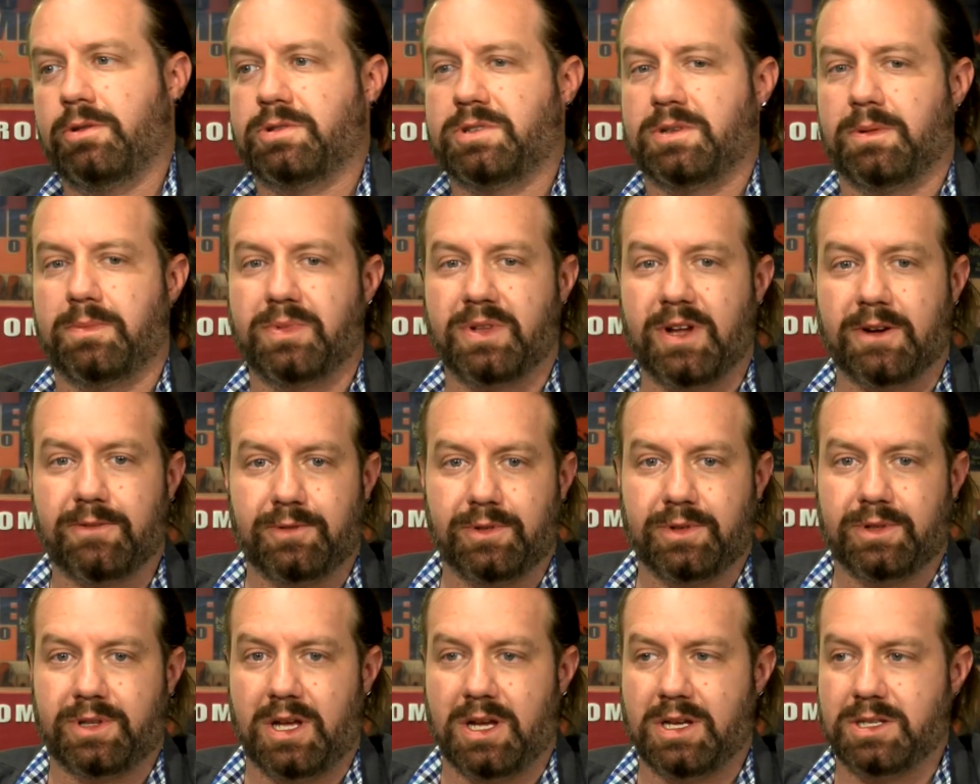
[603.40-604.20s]
some
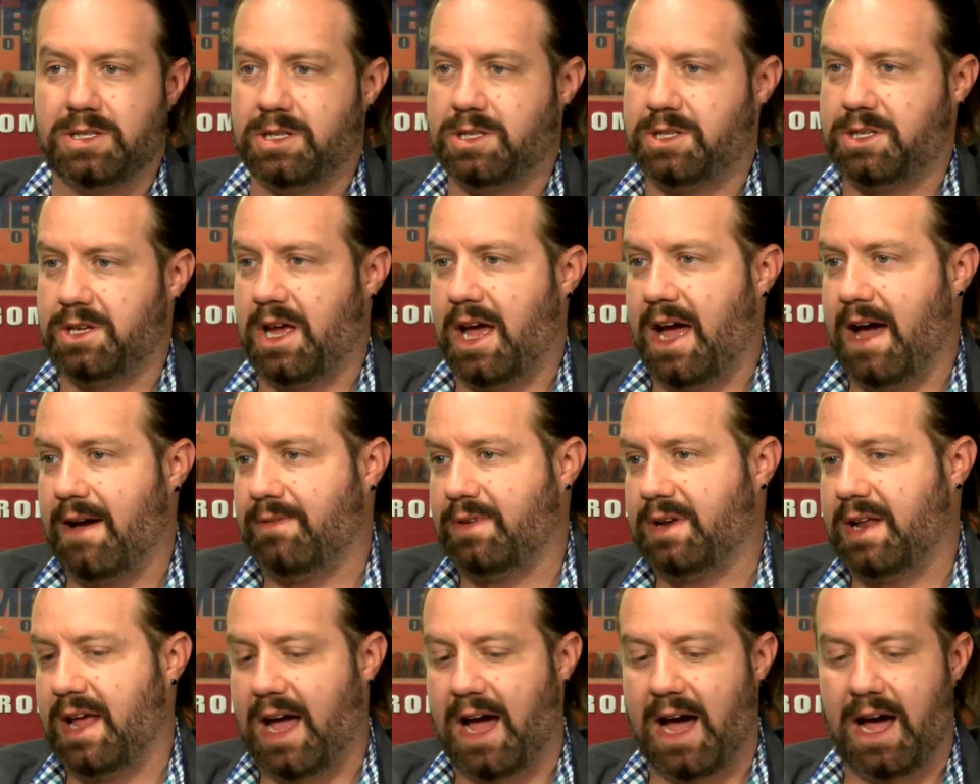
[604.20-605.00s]
different things that you
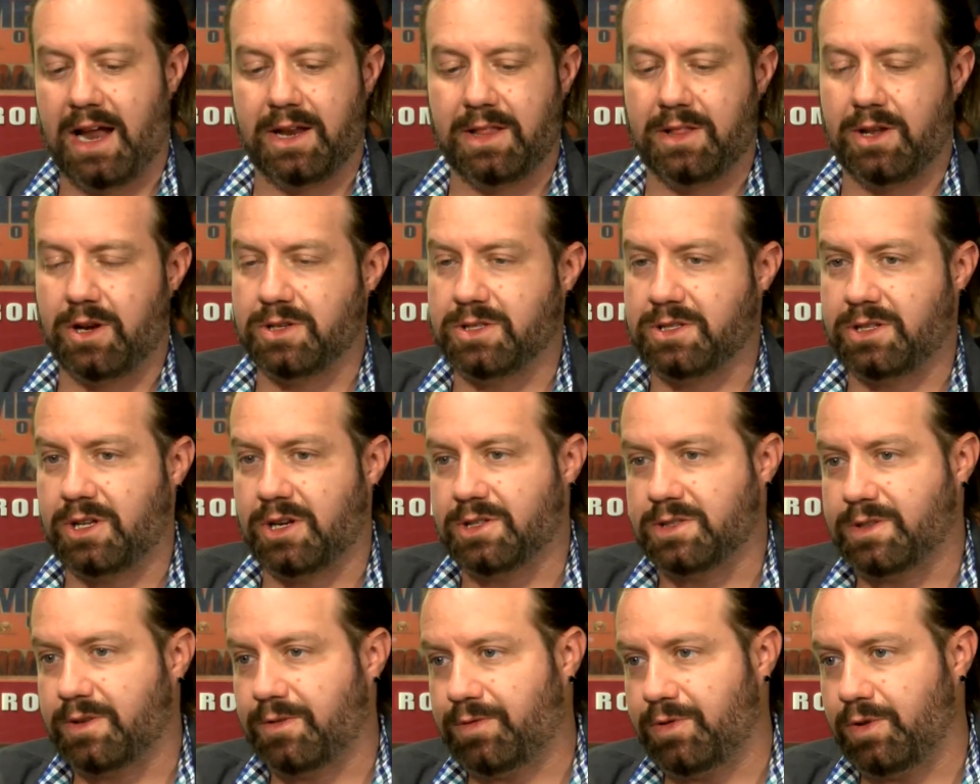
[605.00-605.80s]
haven't had, and there's
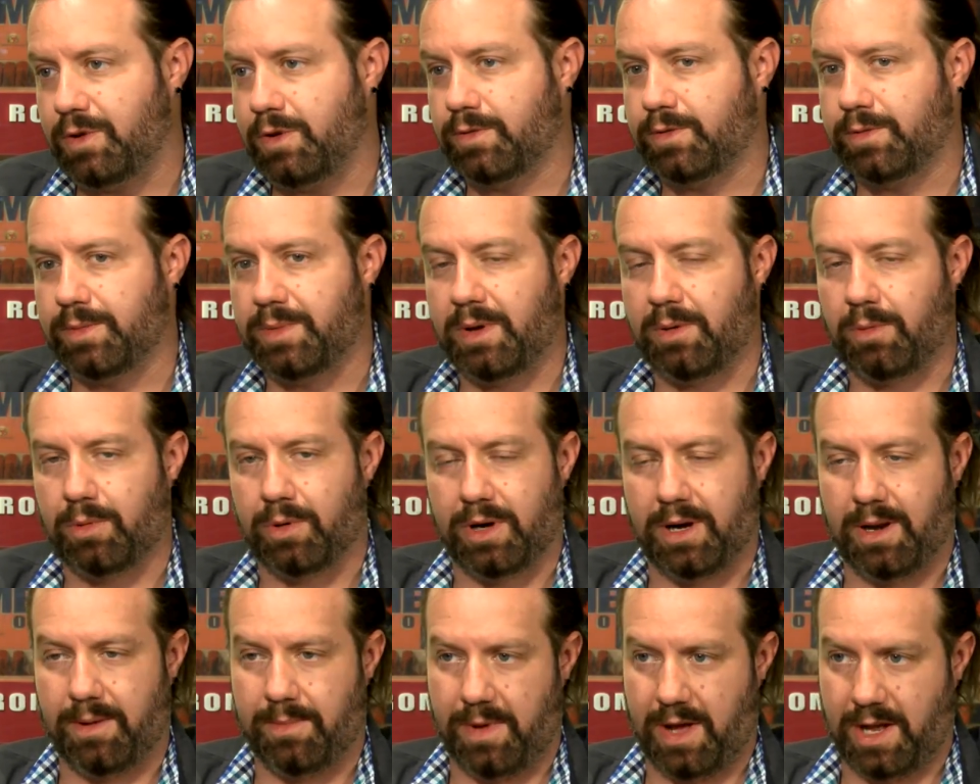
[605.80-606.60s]
there's a few of them that we're
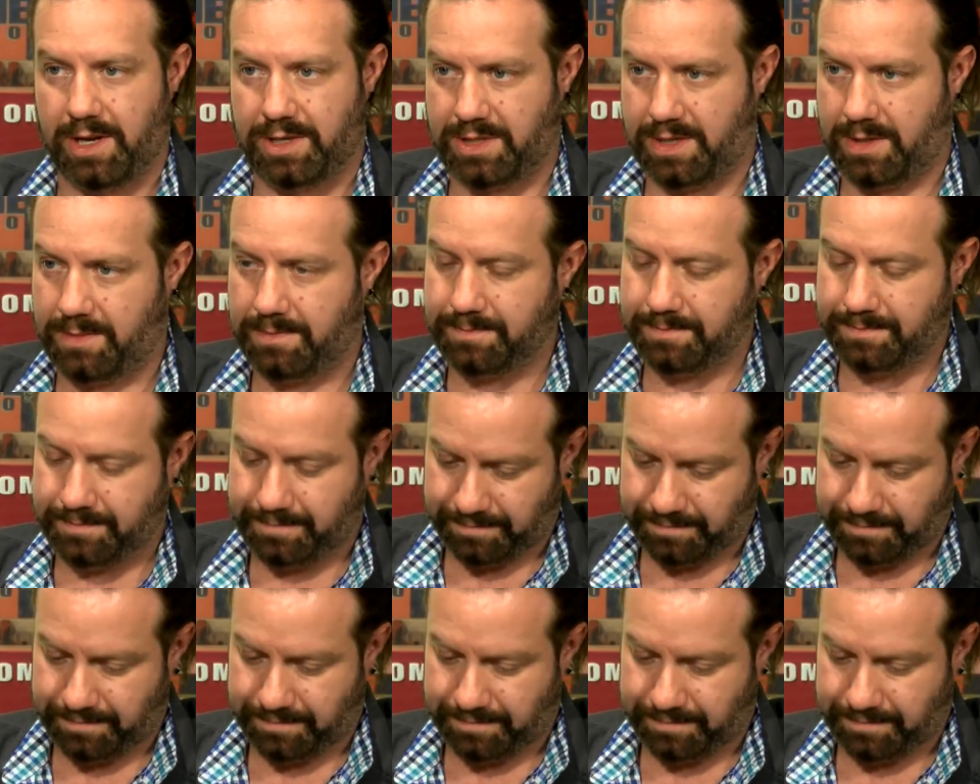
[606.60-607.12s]
going to mention.